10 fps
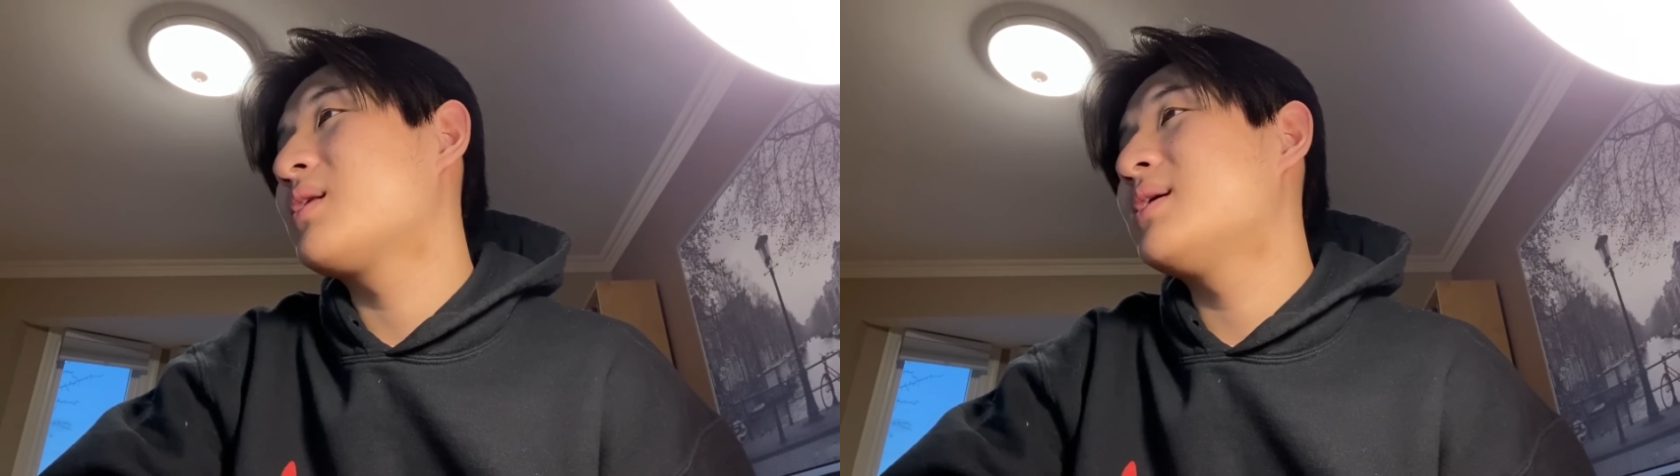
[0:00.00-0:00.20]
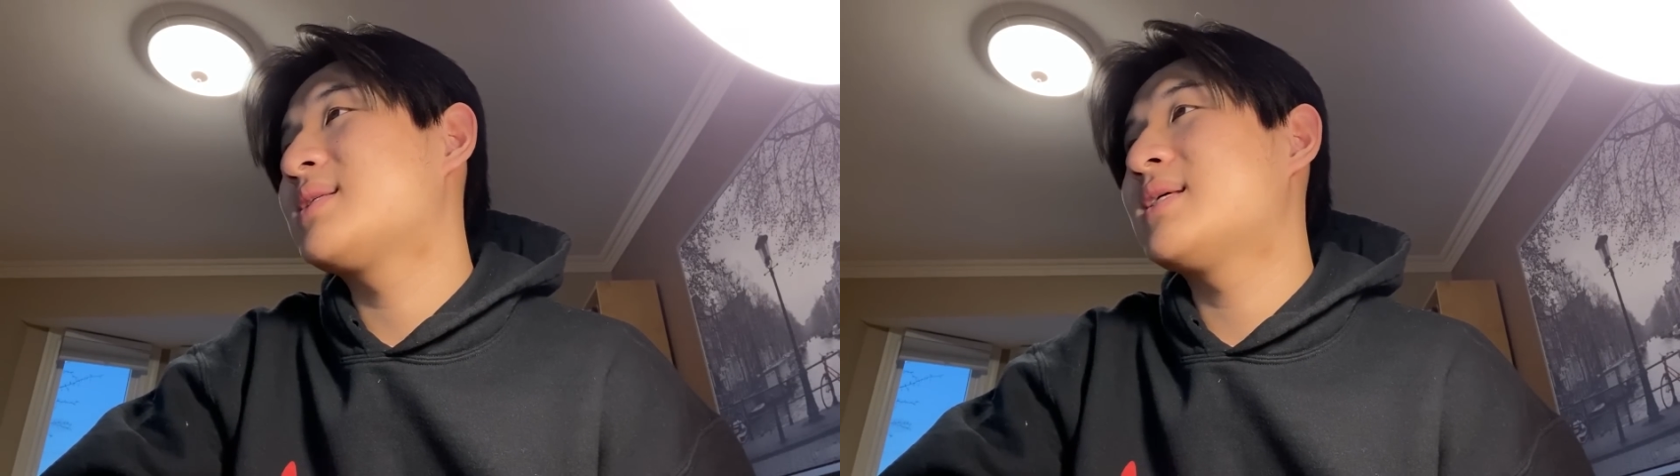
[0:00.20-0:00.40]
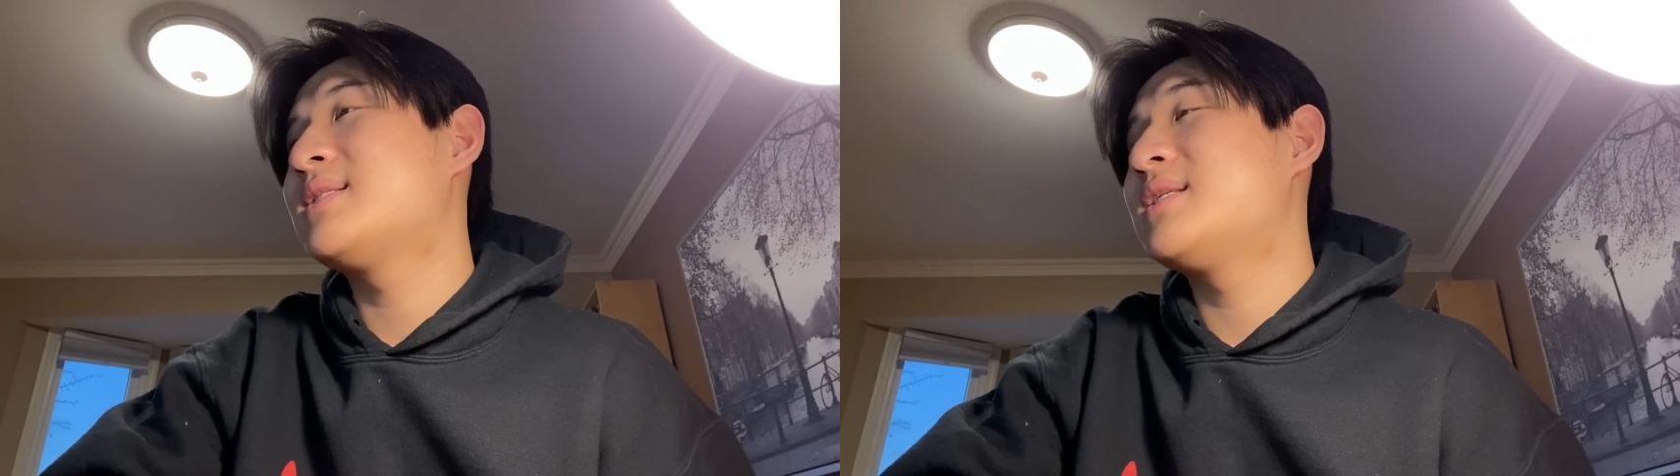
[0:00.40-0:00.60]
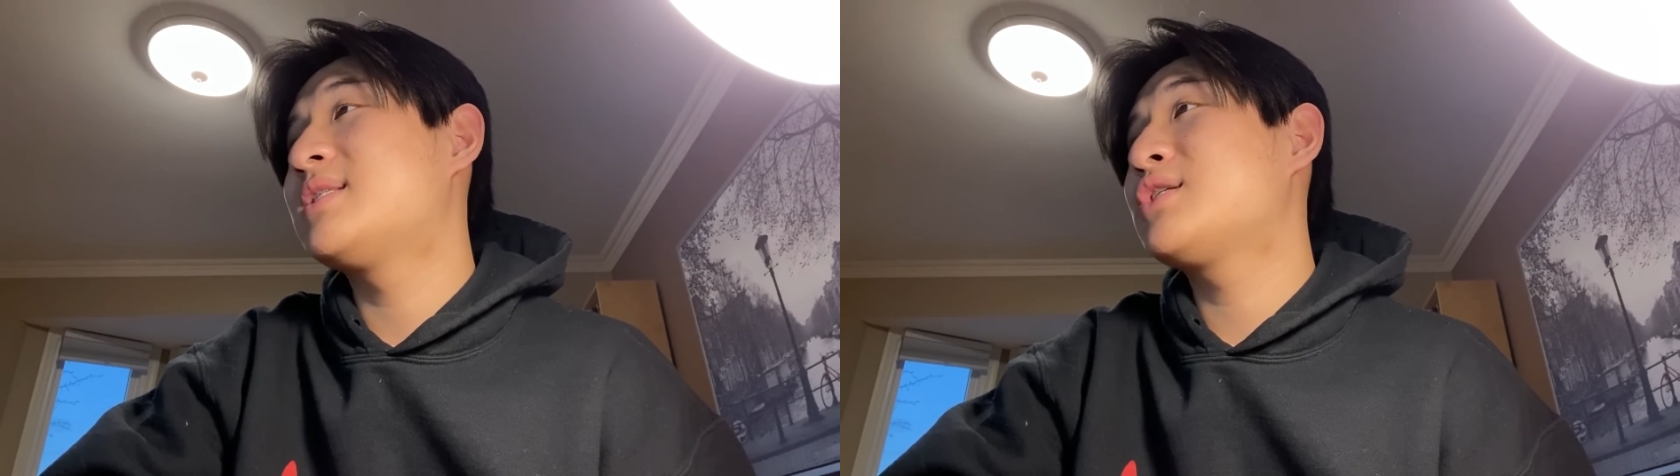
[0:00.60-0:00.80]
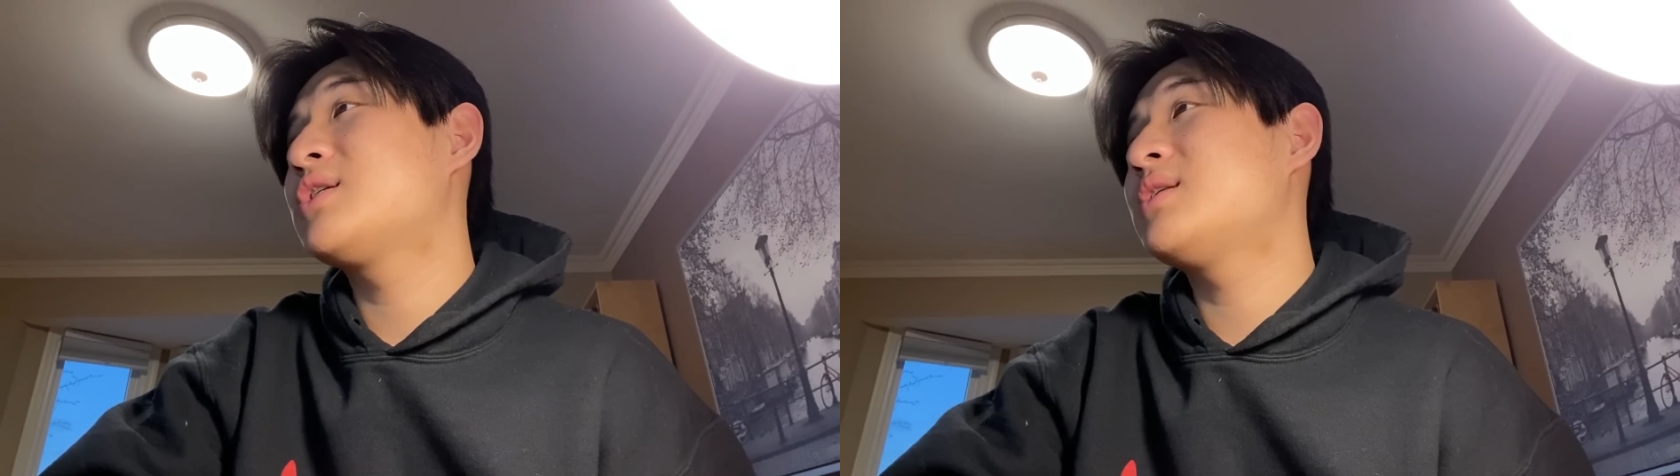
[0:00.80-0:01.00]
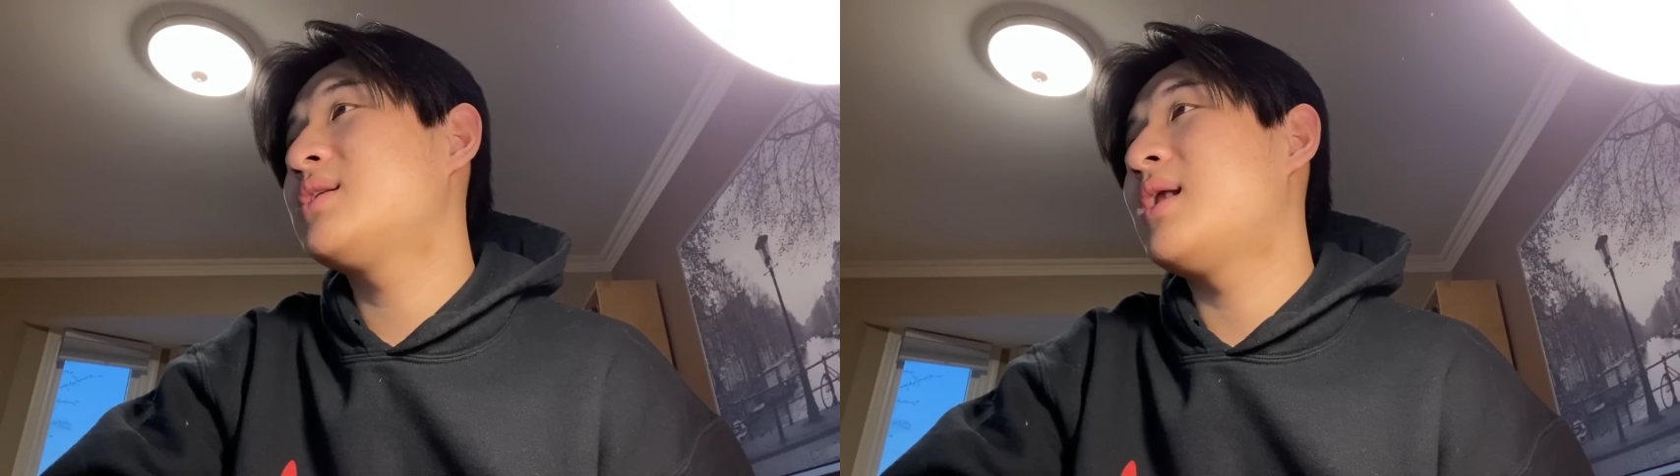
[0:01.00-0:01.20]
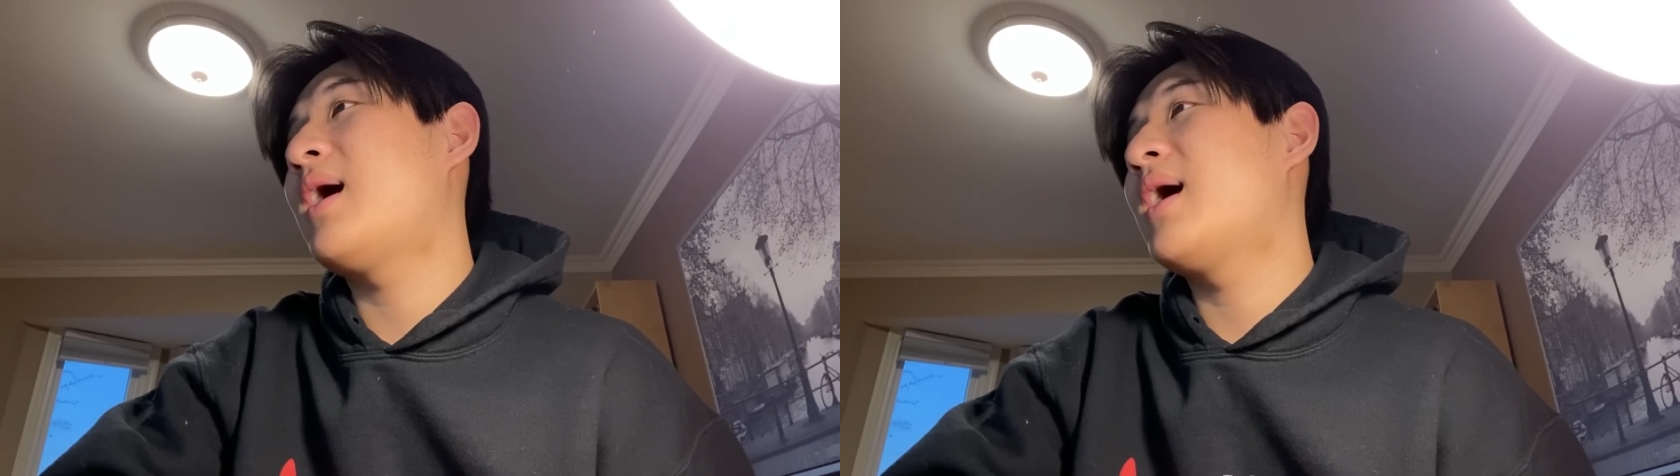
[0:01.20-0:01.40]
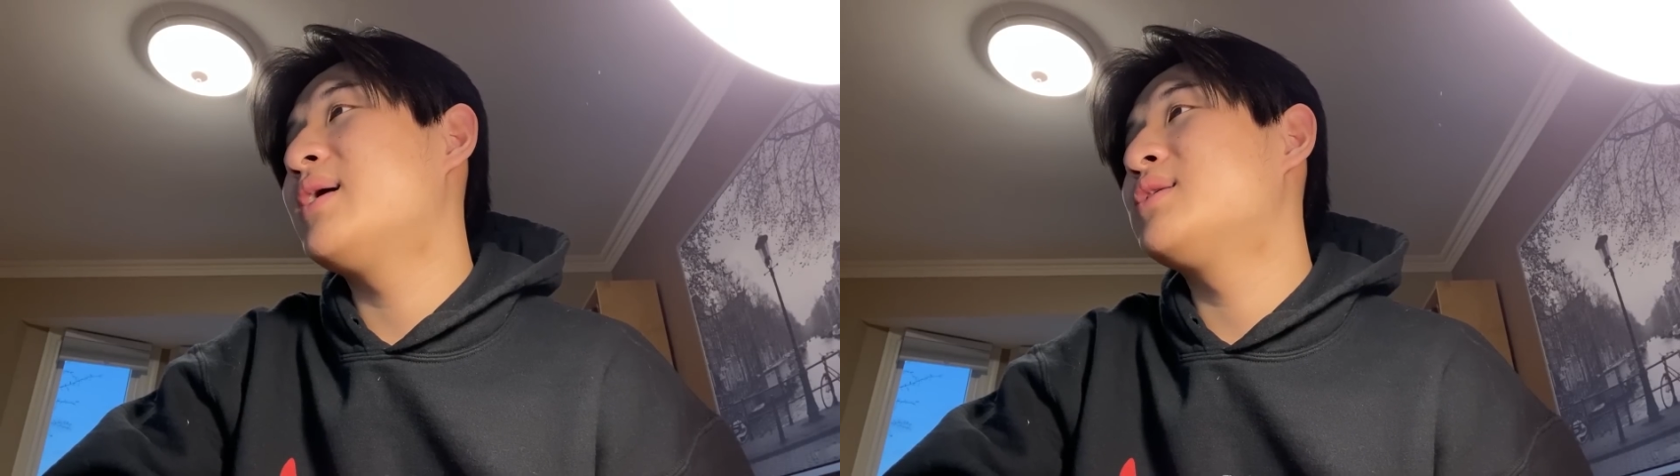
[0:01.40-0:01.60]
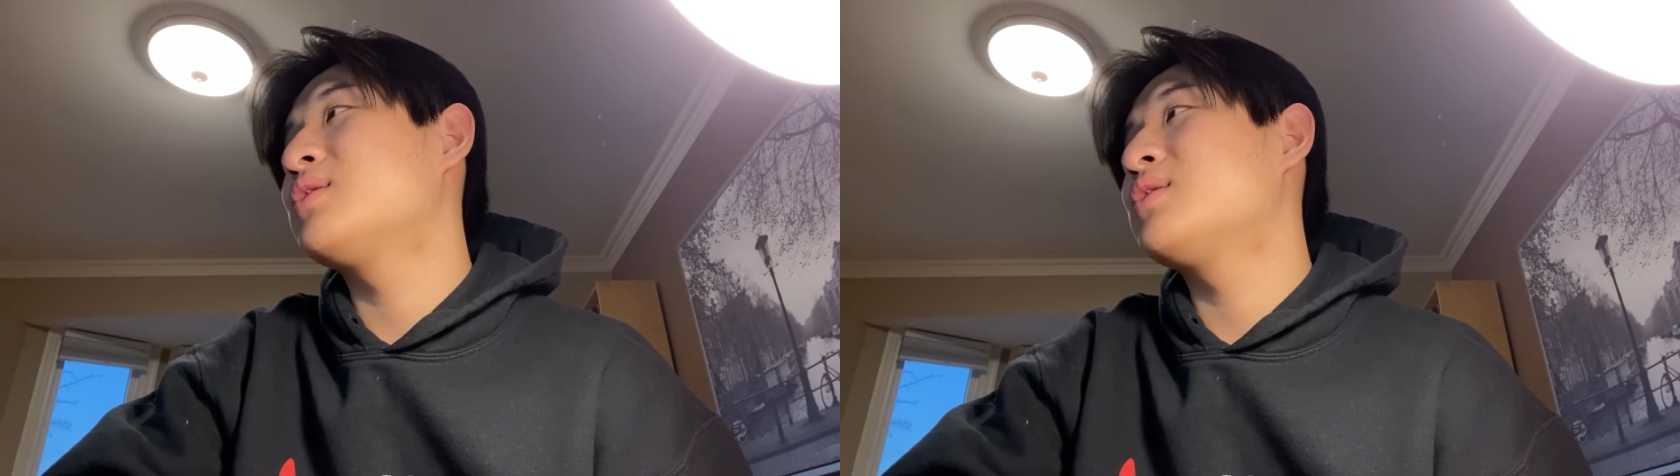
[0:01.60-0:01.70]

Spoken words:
It says decision denied,